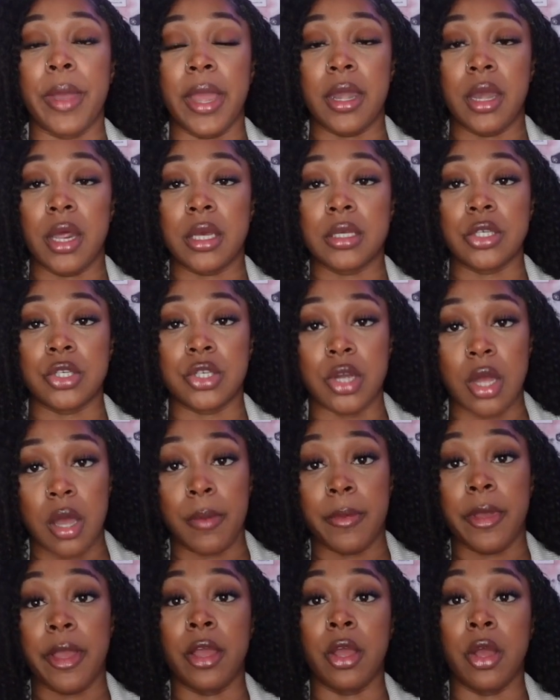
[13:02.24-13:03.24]
and does the
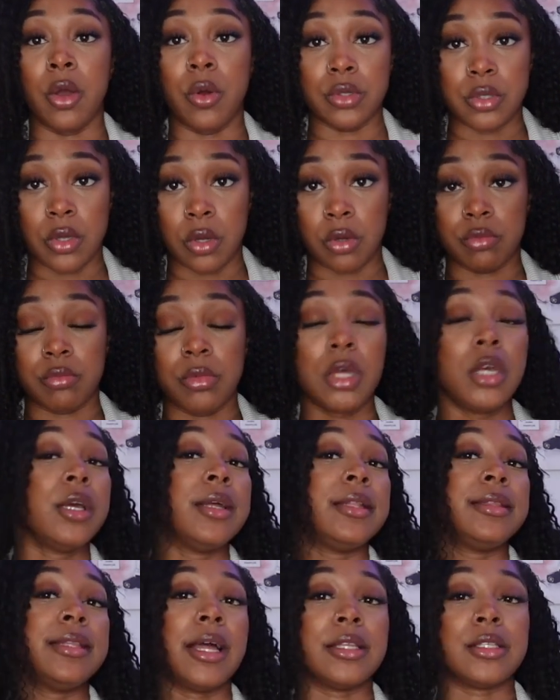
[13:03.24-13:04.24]
job and goes home.
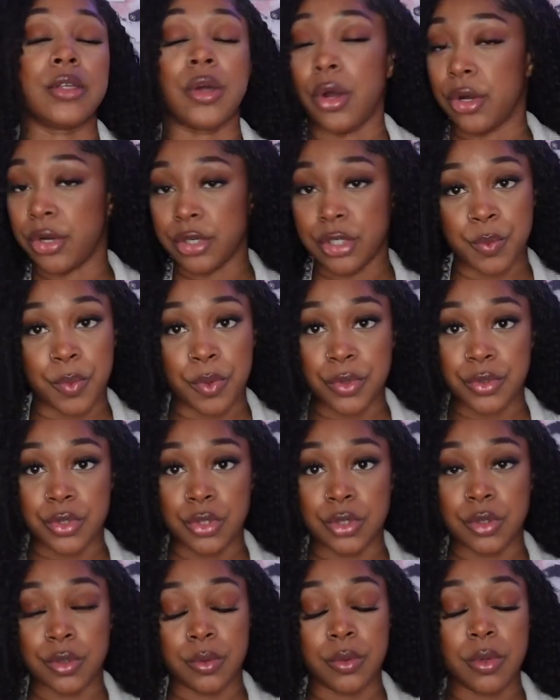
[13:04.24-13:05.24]
That's all you're supposed to
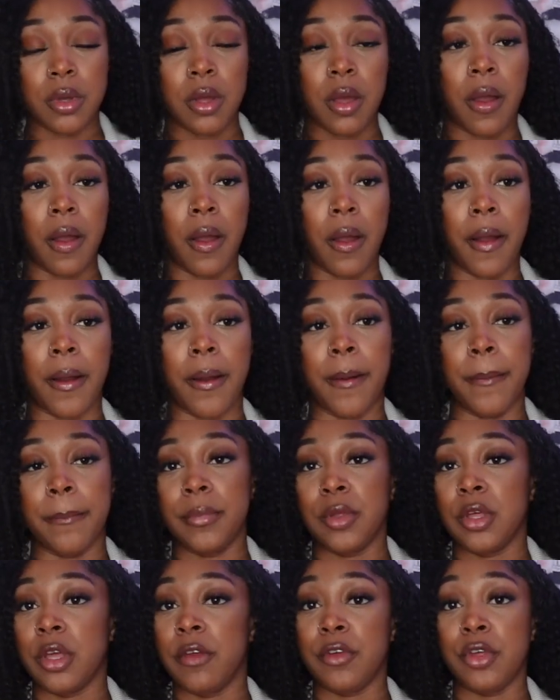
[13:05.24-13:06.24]
do.
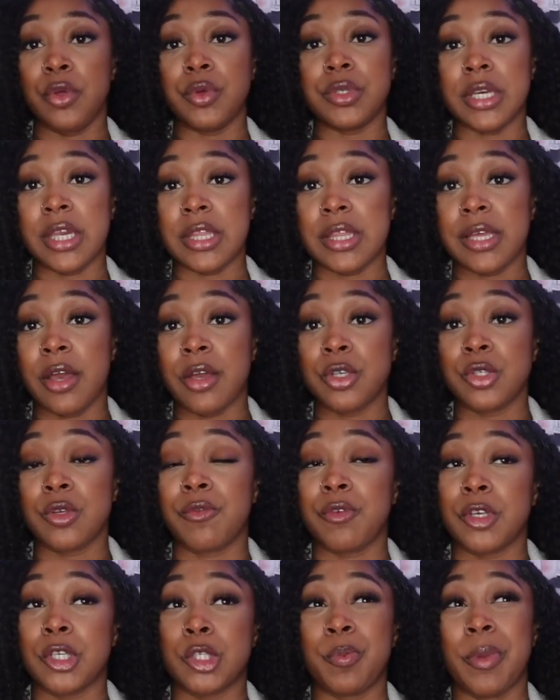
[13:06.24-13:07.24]
If you use anything
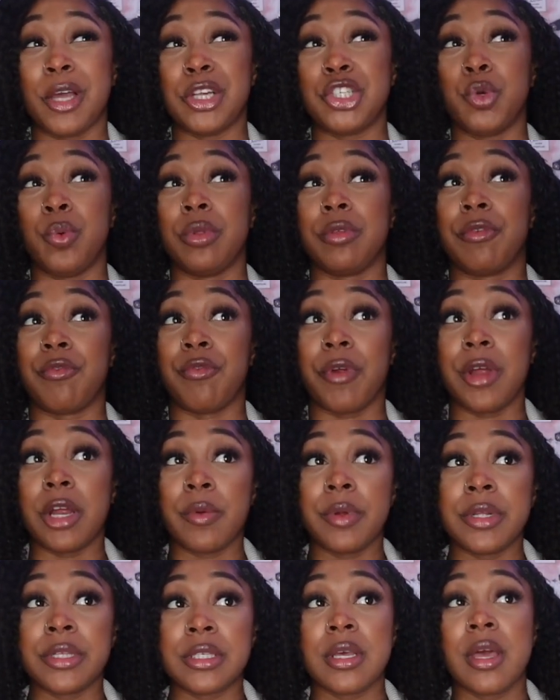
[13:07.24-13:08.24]
else, especially with
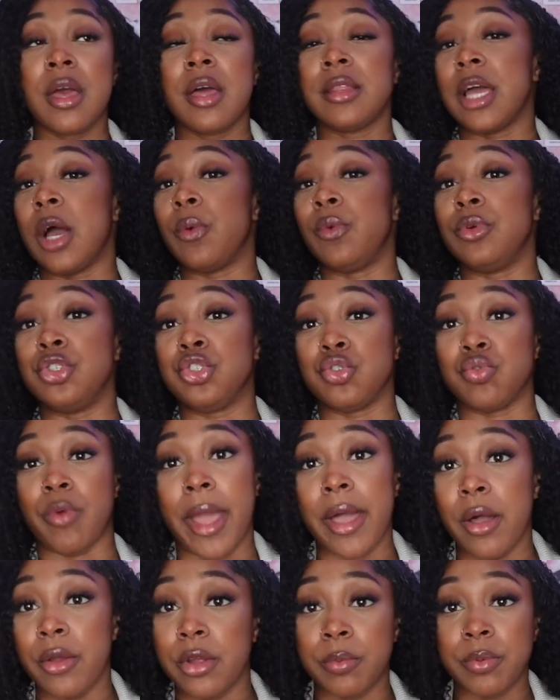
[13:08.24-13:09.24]
fragrance, that will
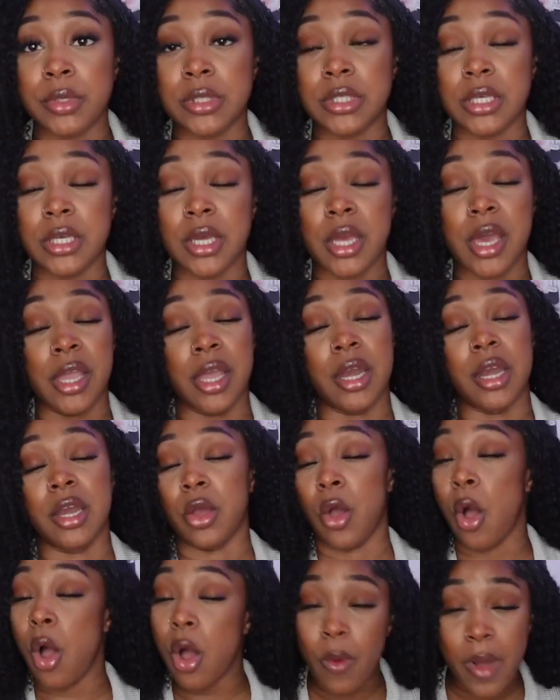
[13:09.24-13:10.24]
dry out your pussy, and you
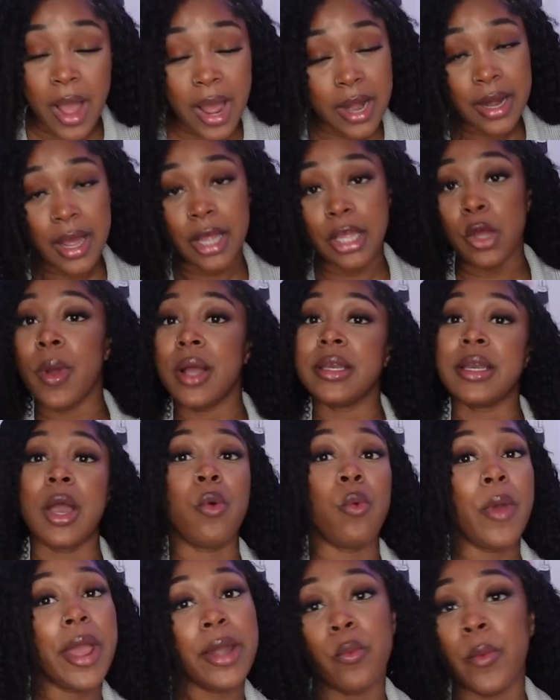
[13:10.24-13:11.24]
don't want that. You want
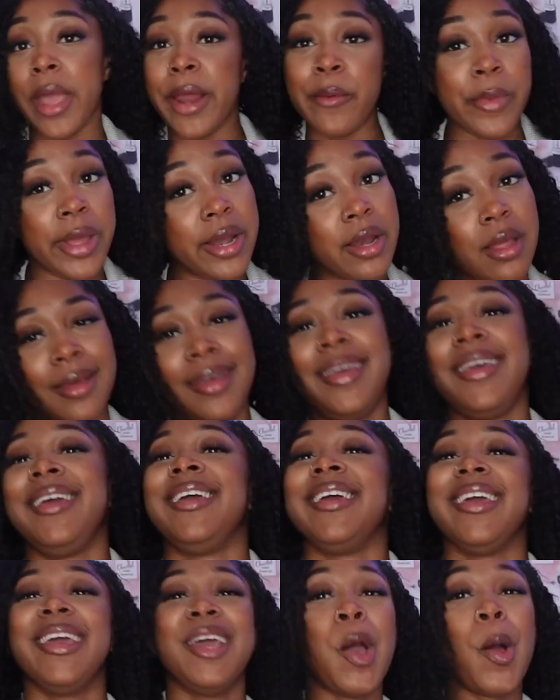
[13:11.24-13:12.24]
that wet
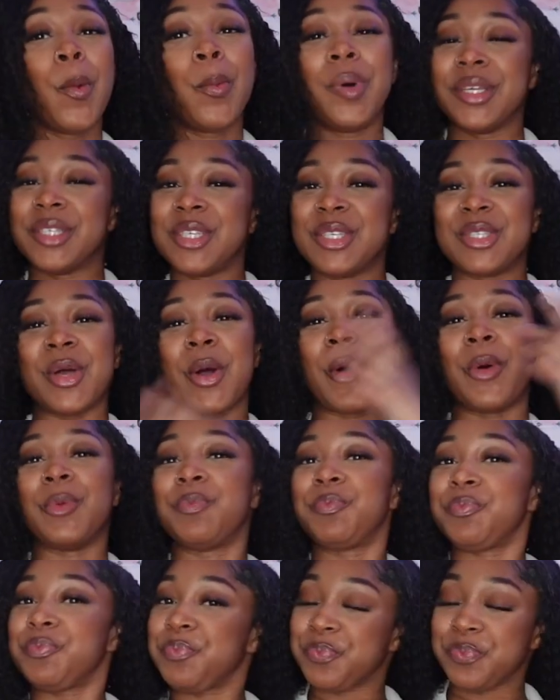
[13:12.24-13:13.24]
pussy. So,
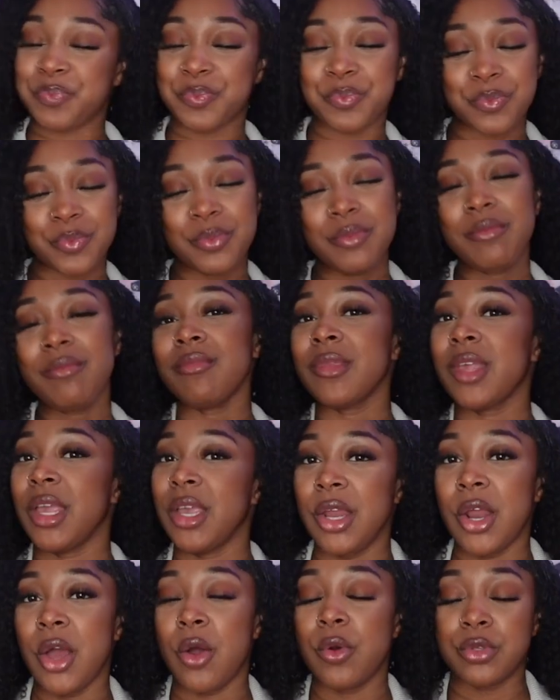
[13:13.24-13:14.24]

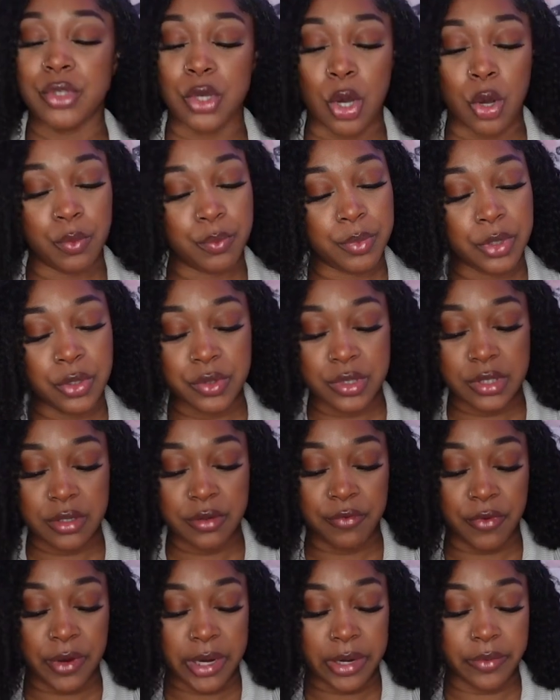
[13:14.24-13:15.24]
you know, don't be using the
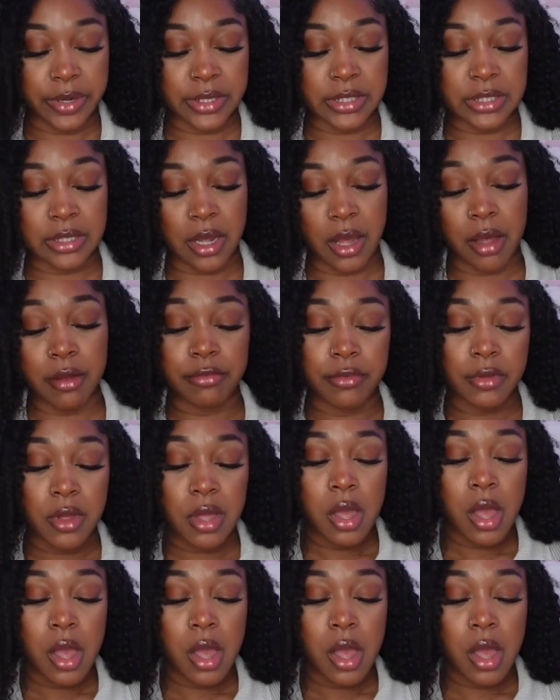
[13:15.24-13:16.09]
fragrance stuff.